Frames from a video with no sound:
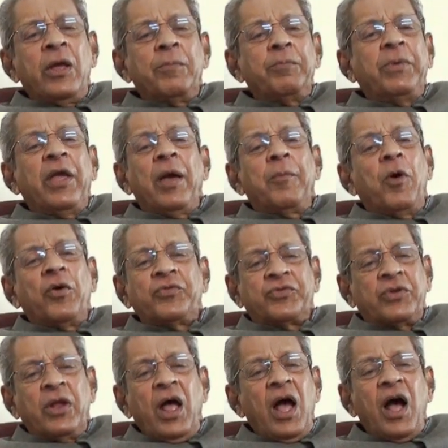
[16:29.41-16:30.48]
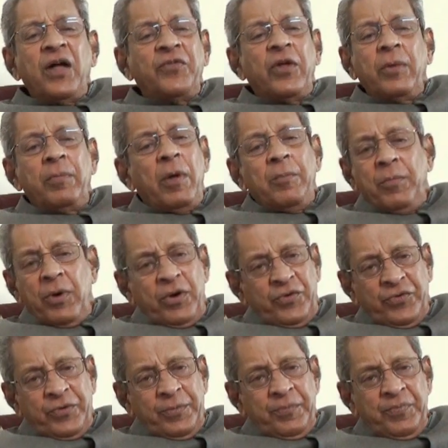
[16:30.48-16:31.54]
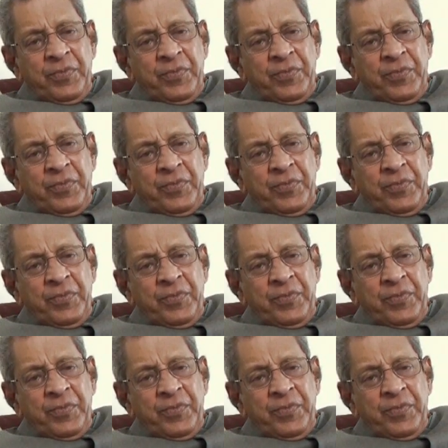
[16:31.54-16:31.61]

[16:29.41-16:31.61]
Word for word: be amongst other members.